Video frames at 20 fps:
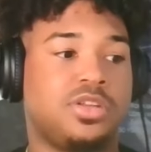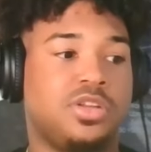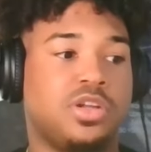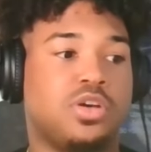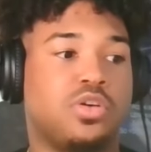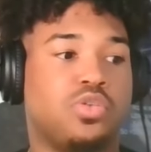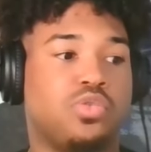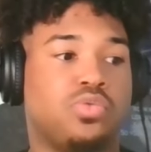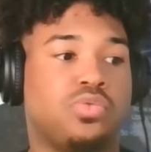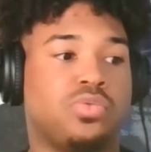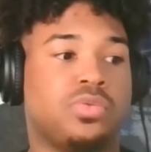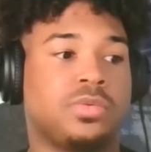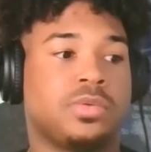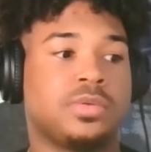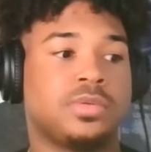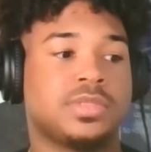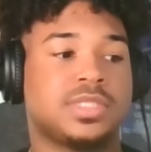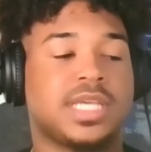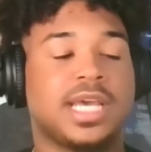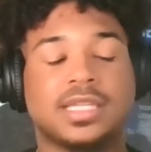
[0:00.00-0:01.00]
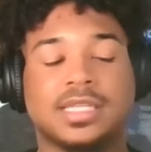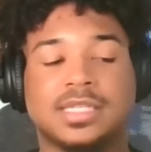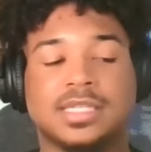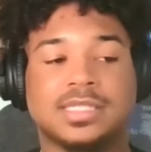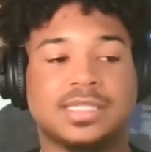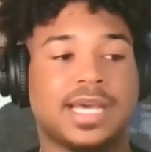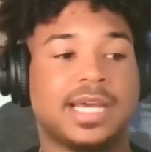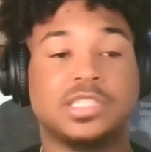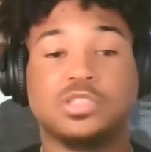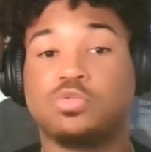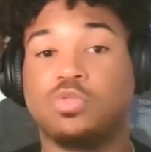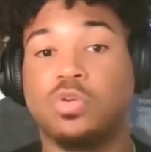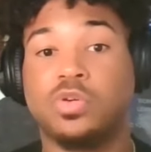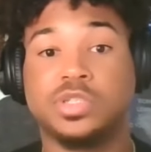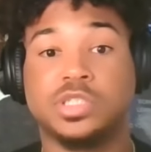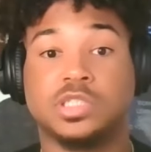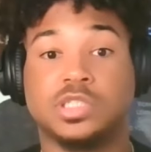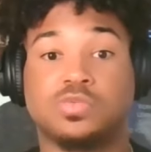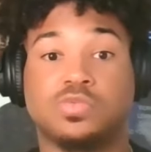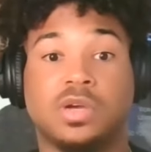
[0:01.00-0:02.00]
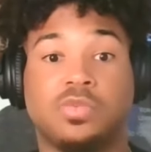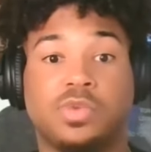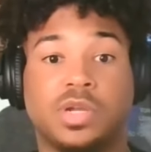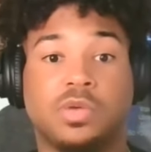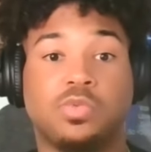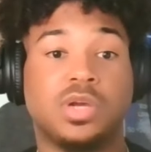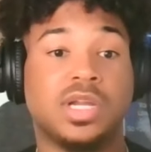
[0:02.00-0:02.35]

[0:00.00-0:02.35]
know, take the status quo and just run with it.